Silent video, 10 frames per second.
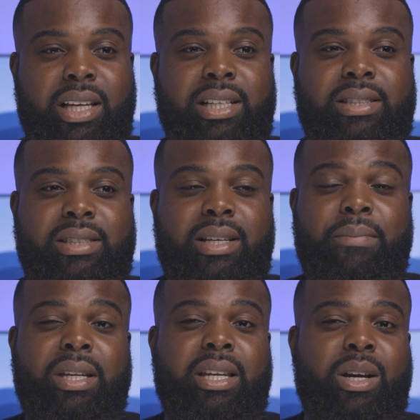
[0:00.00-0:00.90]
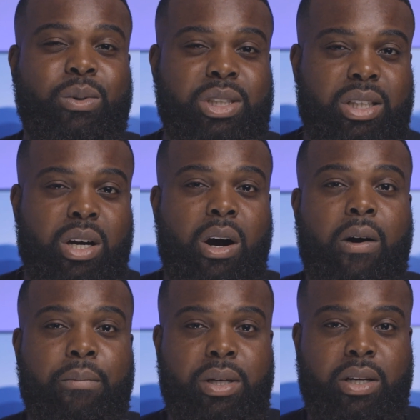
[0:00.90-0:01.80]
it's something that we should
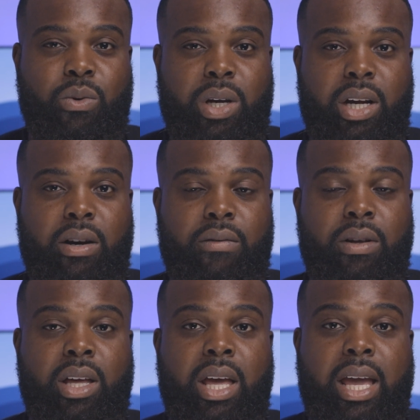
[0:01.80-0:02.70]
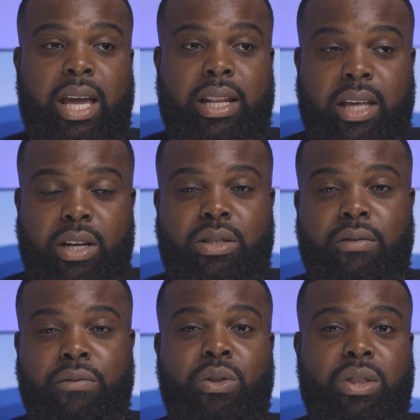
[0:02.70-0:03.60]
all be aware of. And here's
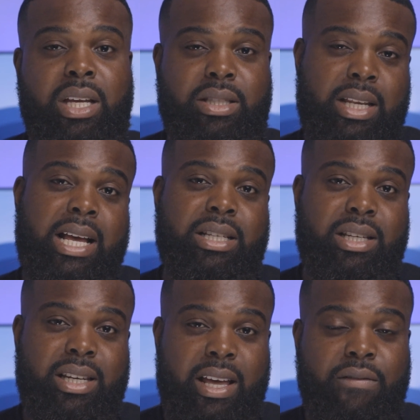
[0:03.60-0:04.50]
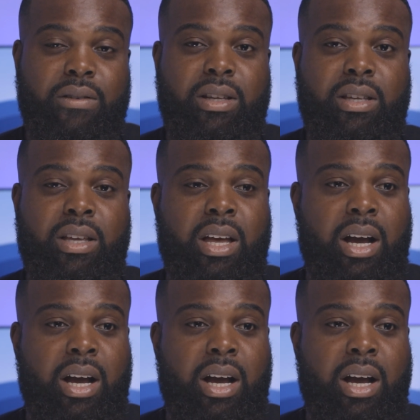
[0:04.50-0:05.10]
a few things that I should definitely